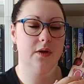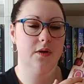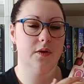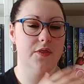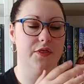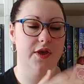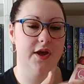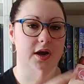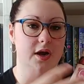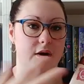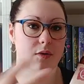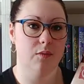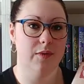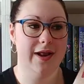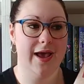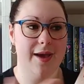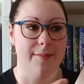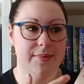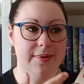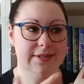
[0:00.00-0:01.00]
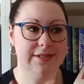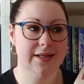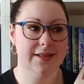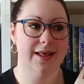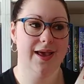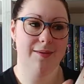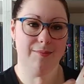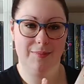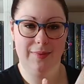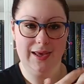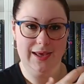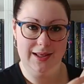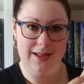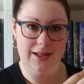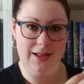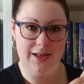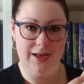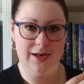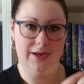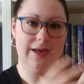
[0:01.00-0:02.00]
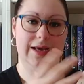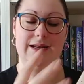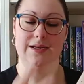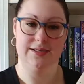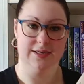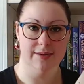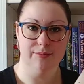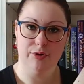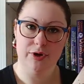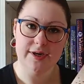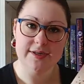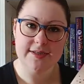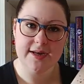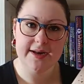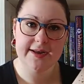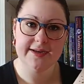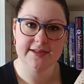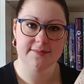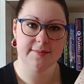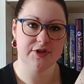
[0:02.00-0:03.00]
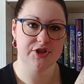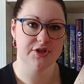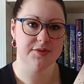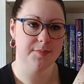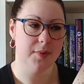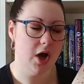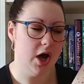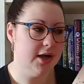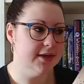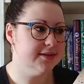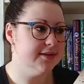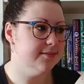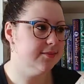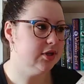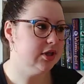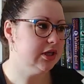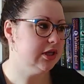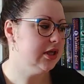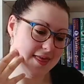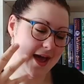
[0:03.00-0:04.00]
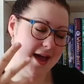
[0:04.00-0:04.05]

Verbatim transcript: their what happened to them in in a contemporary setting as much as possible.